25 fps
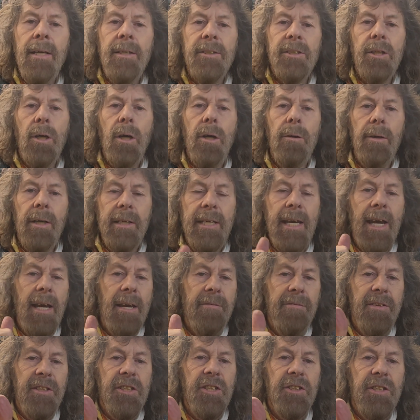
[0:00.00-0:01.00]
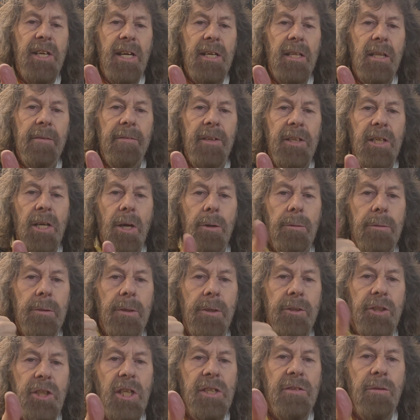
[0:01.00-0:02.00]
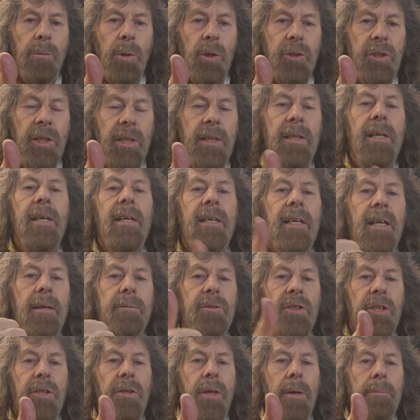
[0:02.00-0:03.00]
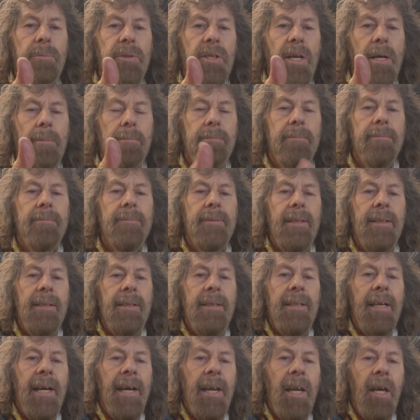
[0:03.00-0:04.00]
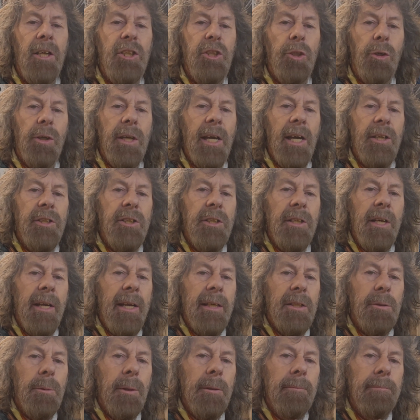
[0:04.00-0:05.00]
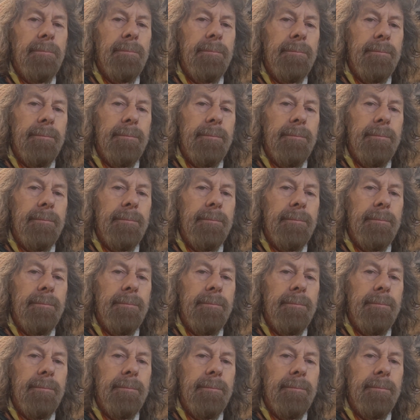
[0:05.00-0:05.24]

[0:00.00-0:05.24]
So yeah, if this is the end of the video, cheers for watching, give us a thumbs up, and I shall catch you in the next one.